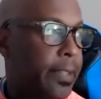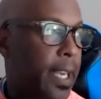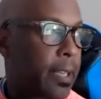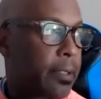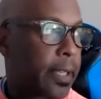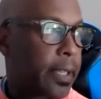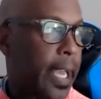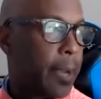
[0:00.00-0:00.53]

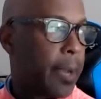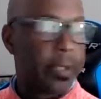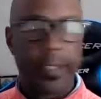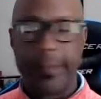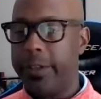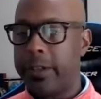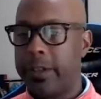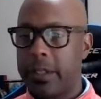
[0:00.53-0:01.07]
Dr. Kaplin,
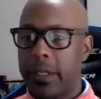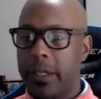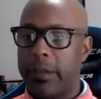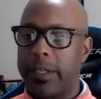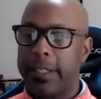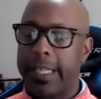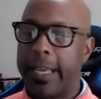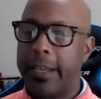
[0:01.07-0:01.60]
if you could
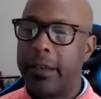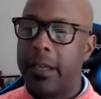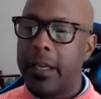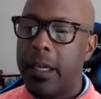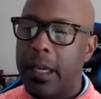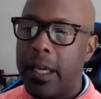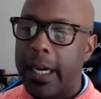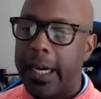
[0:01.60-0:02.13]
go to that
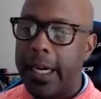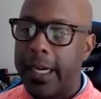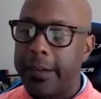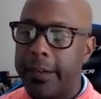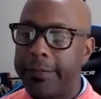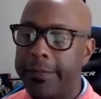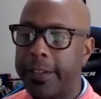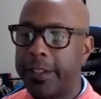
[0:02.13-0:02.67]

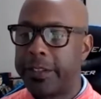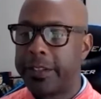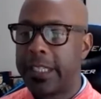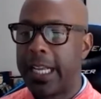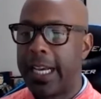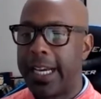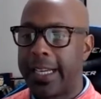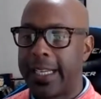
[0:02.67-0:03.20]
uh, first
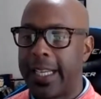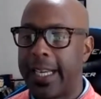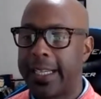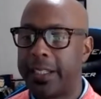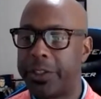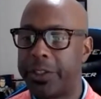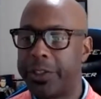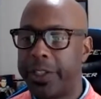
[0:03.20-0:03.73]
slide, I'd like
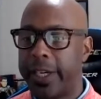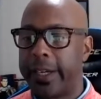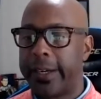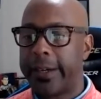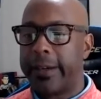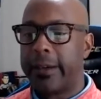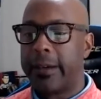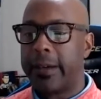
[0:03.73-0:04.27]
to
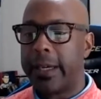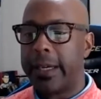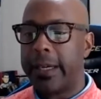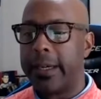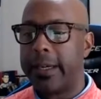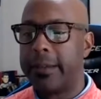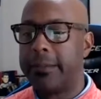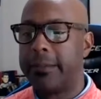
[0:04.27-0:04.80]
share
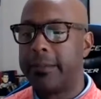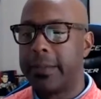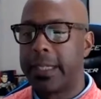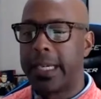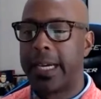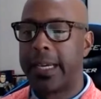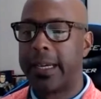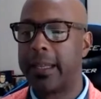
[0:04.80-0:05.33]
um,
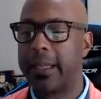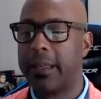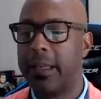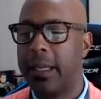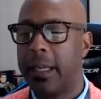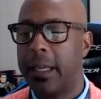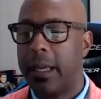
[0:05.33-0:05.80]
kind of